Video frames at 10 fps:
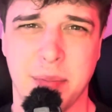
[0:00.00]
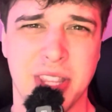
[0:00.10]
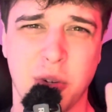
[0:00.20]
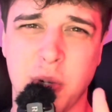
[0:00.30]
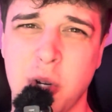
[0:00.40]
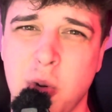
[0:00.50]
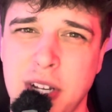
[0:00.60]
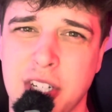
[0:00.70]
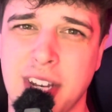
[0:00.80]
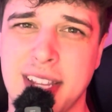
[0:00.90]
But the real
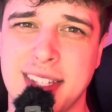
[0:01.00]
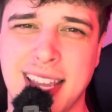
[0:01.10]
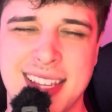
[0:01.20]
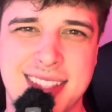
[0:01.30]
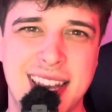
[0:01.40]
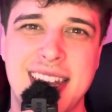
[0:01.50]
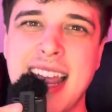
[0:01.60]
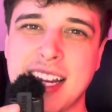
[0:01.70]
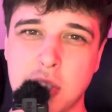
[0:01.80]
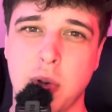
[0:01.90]
question is the
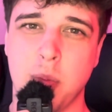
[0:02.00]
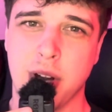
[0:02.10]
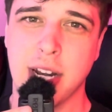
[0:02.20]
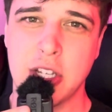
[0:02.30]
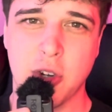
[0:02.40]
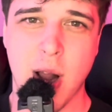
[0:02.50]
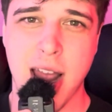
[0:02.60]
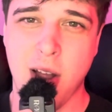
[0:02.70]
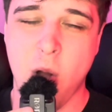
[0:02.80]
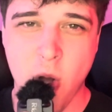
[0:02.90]
next one we're gonna
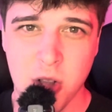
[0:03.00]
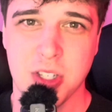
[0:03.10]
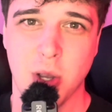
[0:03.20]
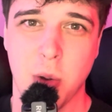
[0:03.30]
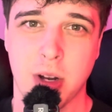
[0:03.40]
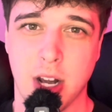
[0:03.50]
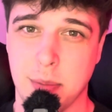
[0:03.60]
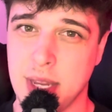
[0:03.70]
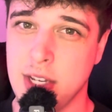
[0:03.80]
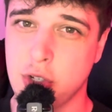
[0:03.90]
try also
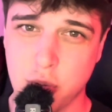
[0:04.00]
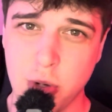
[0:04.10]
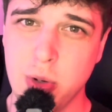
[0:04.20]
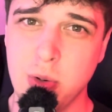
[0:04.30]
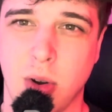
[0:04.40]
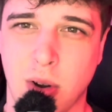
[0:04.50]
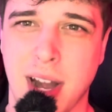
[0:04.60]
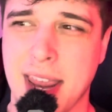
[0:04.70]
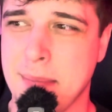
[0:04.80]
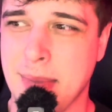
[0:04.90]
gonna be true
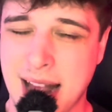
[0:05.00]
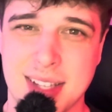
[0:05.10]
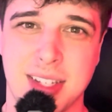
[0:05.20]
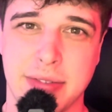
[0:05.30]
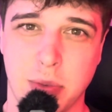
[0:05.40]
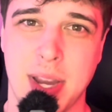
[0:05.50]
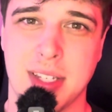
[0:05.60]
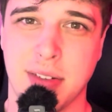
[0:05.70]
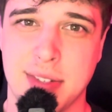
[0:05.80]
or a massive waste of